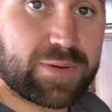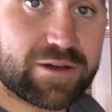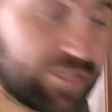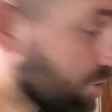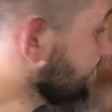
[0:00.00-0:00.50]

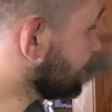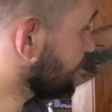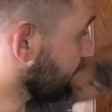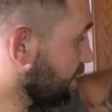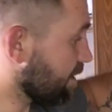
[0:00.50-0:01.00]
here, and you can
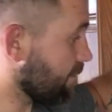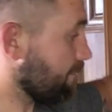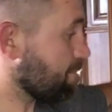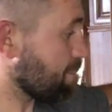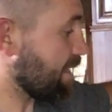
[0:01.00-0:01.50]
sit up here
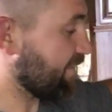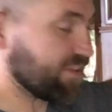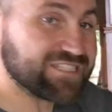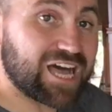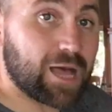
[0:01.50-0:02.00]
at
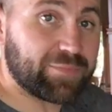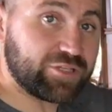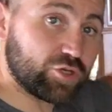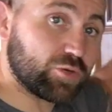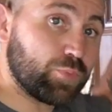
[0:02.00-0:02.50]
the top
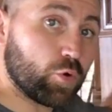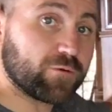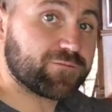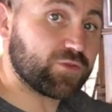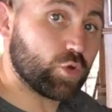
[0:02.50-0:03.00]
and you can pour
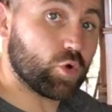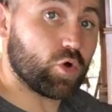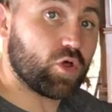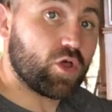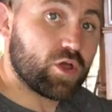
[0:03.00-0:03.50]

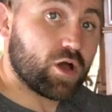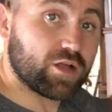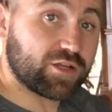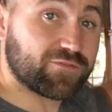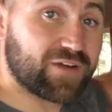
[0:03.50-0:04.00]
fuel
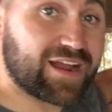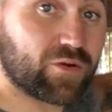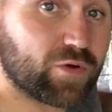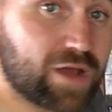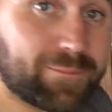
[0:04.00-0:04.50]
on your
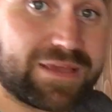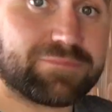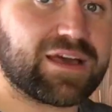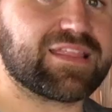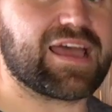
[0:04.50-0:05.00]
fire. What do I mean by